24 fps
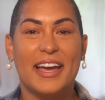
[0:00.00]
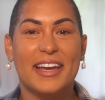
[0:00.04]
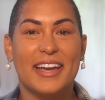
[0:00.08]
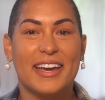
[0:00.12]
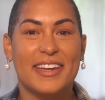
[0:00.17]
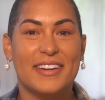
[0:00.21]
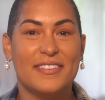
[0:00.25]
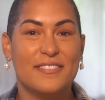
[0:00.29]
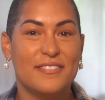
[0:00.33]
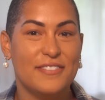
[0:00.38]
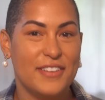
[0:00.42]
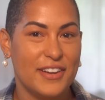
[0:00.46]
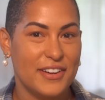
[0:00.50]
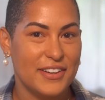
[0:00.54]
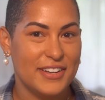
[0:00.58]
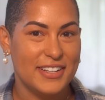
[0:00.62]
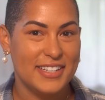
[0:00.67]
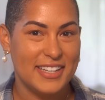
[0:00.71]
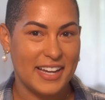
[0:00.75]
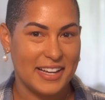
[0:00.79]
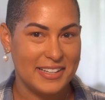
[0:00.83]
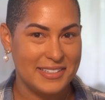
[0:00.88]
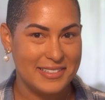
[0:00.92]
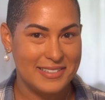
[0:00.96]
I got a very
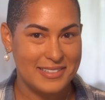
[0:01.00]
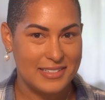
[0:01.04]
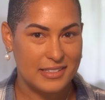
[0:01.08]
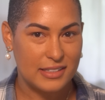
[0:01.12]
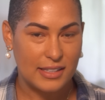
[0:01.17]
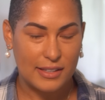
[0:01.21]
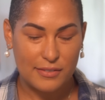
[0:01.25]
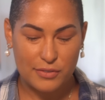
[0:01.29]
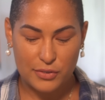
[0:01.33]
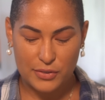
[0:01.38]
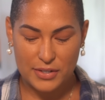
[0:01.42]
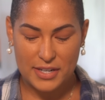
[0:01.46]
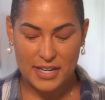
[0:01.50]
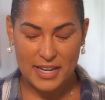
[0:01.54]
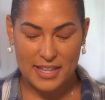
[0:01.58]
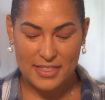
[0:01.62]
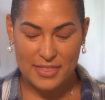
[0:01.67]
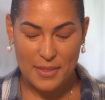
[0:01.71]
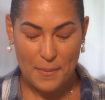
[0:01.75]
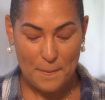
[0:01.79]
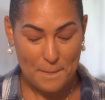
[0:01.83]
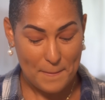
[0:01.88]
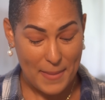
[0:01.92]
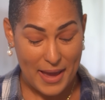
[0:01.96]
nice delivery in
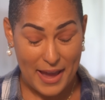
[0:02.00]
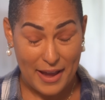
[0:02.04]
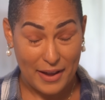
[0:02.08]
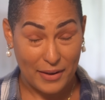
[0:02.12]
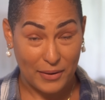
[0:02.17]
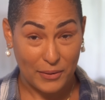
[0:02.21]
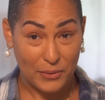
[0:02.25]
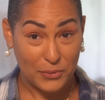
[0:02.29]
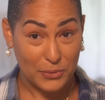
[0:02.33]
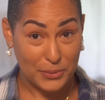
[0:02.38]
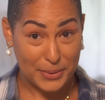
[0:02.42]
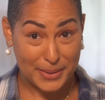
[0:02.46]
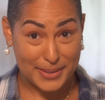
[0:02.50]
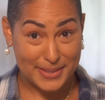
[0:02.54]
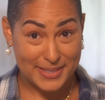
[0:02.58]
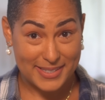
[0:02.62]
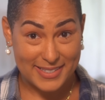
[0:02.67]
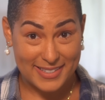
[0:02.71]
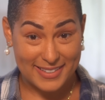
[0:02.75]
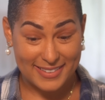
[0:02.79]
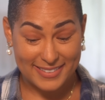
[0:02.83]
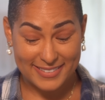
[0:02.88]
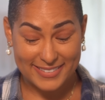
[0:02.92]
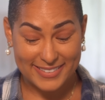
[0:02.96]
the mail
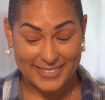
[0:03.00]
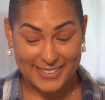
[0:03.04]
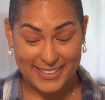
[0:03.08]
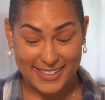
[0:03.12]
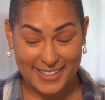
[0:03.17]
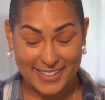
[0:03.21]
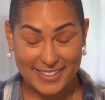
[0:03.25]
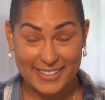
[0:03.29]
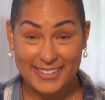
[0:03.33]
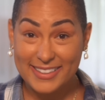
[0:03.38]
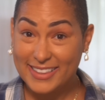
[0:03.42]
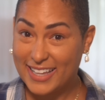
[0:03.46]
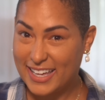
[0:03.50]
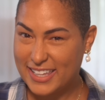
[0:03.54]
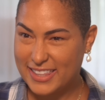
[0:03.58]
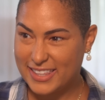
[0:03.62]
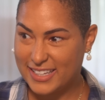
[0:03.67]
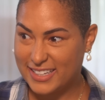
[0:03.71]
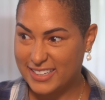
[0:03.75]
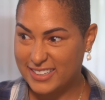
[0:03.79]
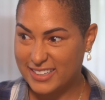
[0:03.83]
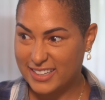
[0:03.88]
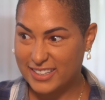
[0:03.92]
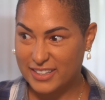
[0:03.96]
recently, I
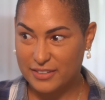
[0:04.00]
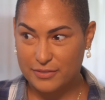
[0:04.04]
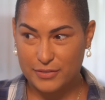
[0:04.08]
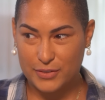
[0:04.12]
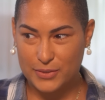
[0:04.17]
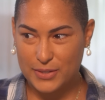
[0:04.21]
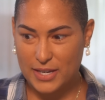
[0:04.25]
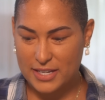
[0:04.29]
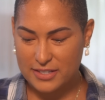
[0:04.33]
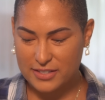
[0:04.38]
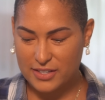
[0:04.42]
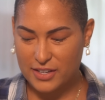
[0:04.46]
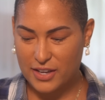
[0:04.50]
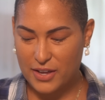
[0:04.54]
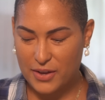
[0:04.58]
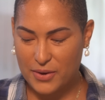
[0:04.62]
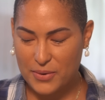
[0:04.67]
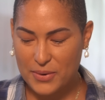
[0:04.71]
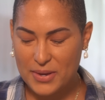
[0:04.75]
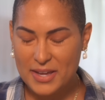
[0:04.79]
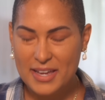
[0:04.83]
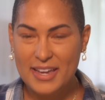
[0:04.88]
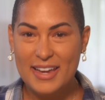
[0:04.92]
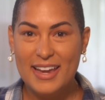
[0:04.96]
think like a few days
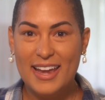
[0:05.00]
ago,